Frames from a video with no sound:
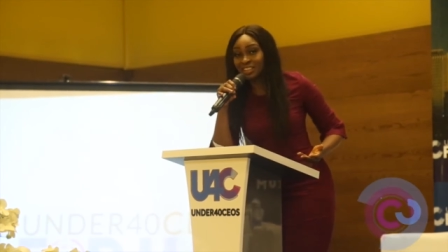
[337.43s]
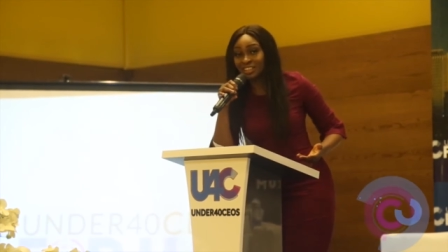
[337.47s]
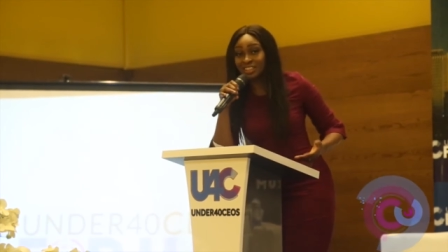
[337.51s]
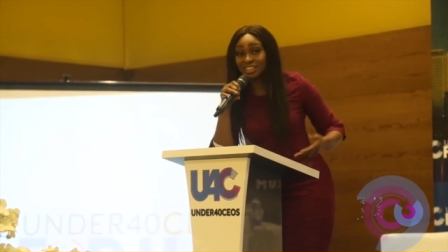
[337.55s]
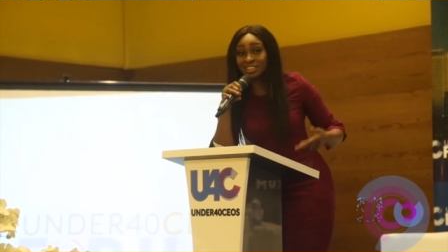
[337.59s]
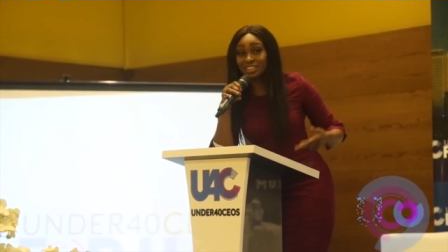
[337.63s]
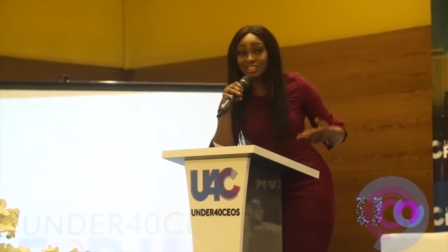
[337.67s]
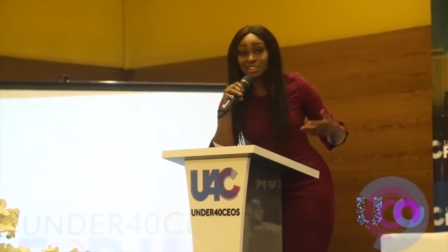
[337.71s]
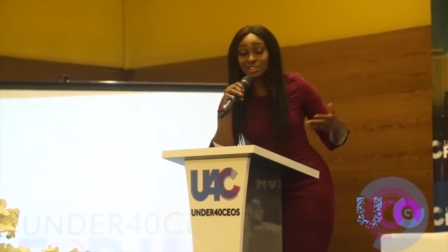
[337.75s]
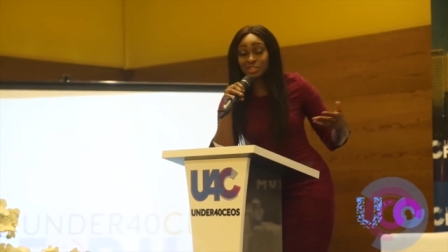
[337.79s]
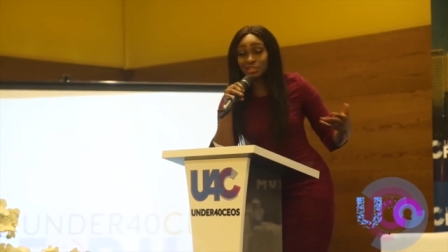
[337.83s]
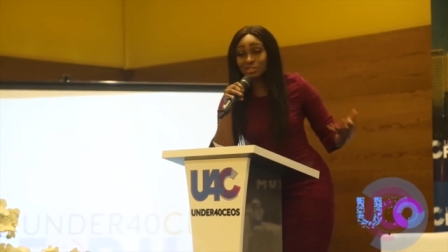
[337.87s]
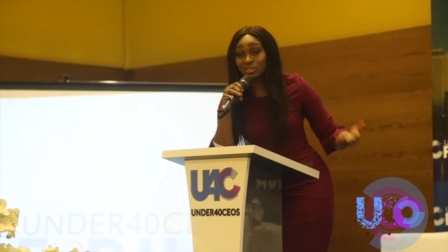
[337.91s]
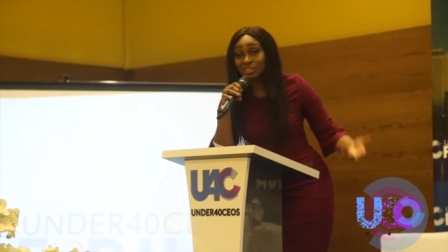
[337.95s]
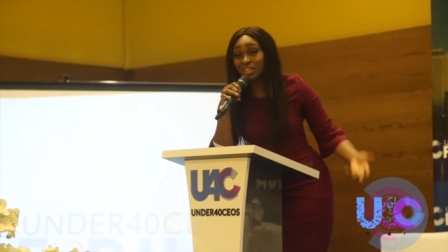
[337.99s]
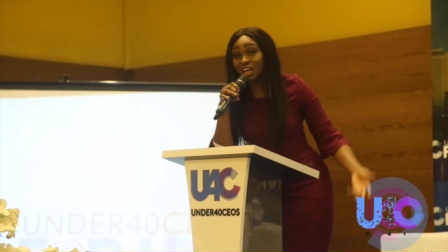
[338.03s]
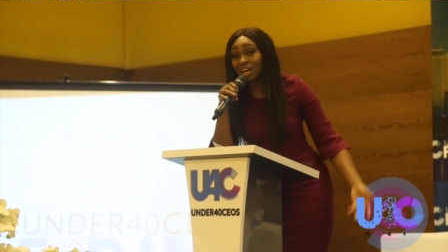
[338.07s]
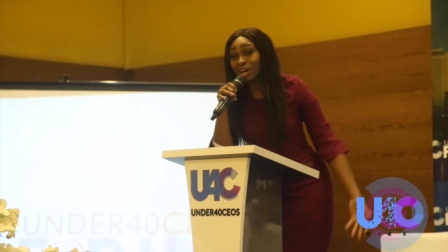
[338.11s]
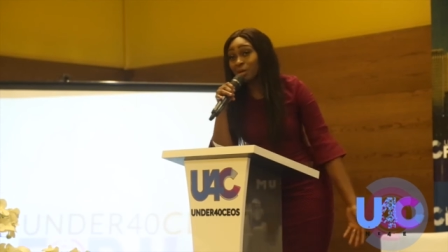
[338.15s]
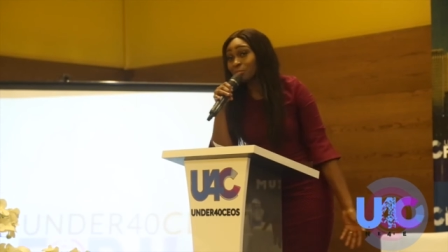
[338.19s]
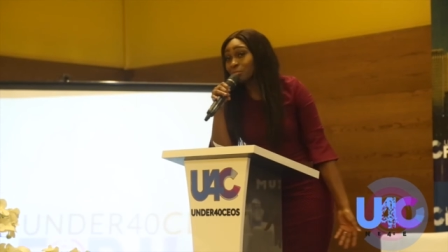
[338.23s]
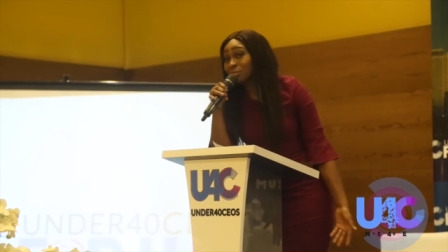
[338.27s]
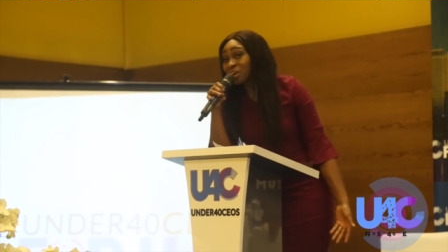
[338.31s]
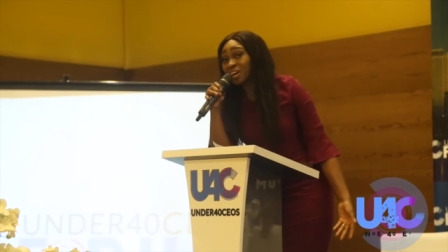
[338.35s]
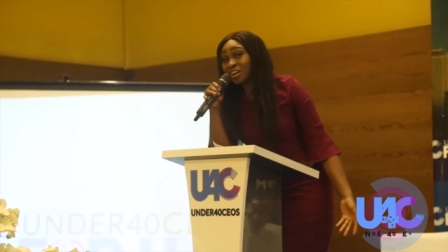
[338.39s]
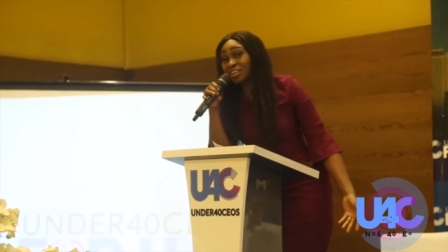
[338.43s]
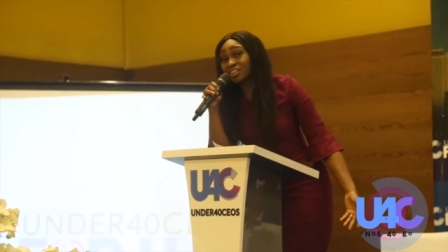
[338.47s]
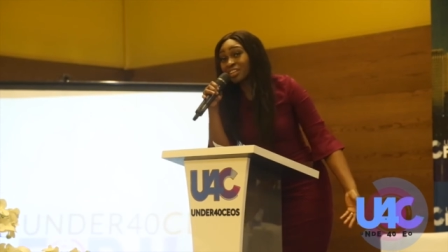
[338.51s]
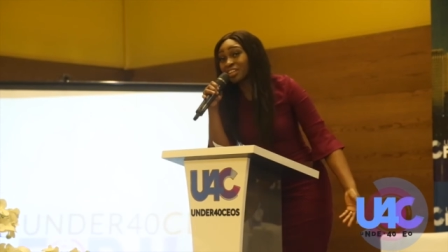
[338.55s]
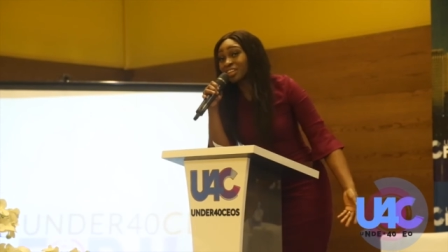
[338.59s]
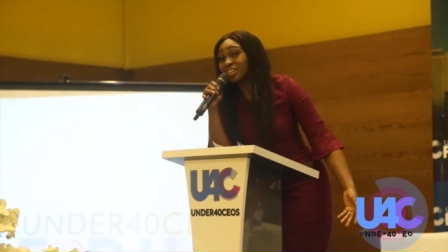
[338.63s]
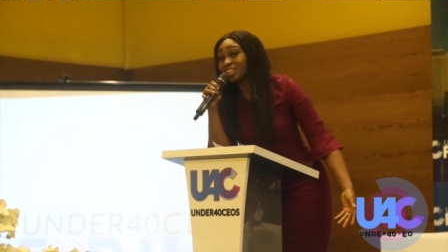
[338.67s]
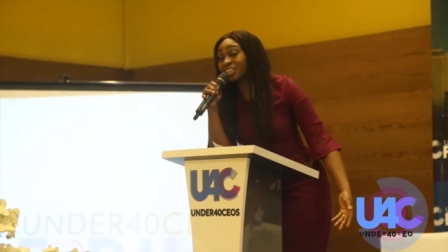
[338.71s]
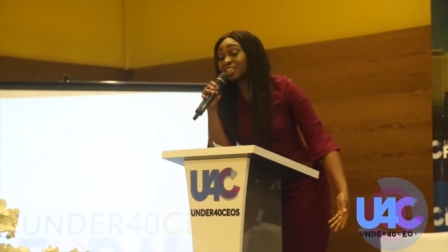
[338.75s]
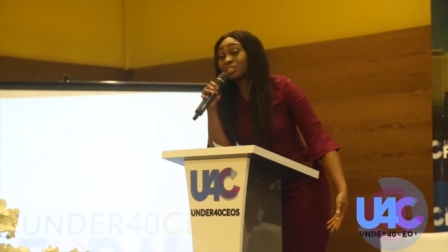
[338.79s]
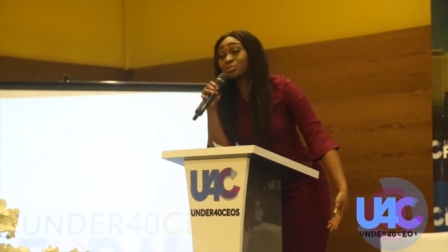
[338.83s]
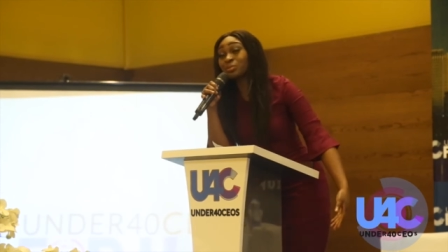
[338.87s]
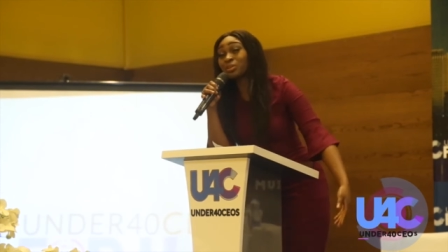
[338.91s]
This shoe that I'm
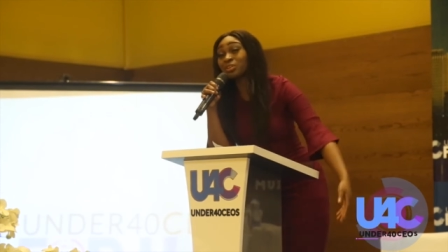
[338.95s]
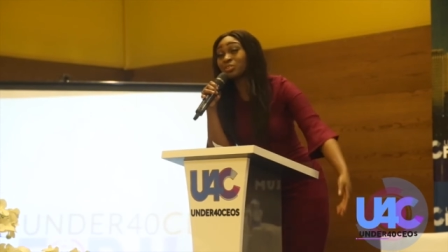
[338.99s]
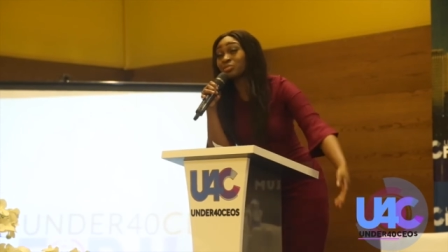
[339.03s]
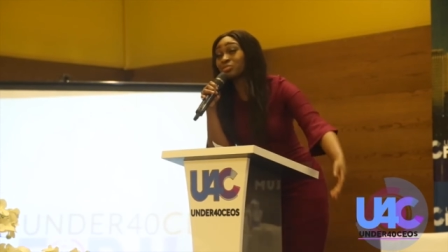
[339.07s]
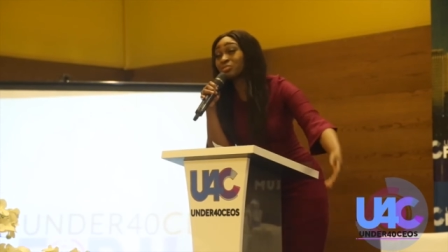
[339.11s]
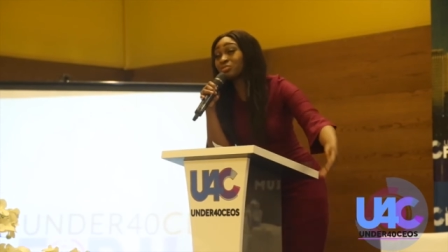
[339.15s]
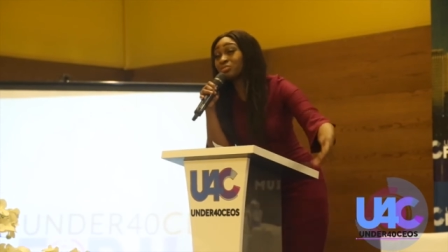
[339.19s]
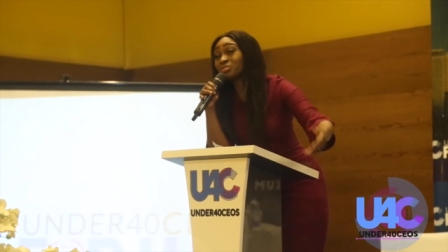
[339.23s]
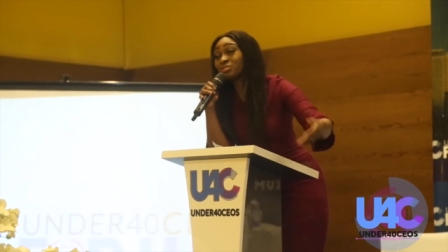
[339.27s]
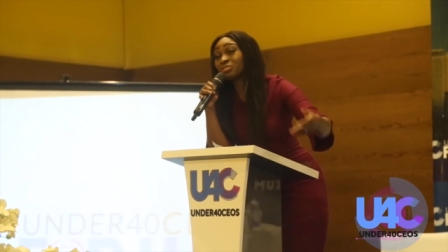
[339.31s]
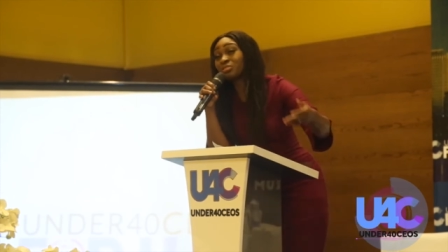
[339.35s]
wearing is one of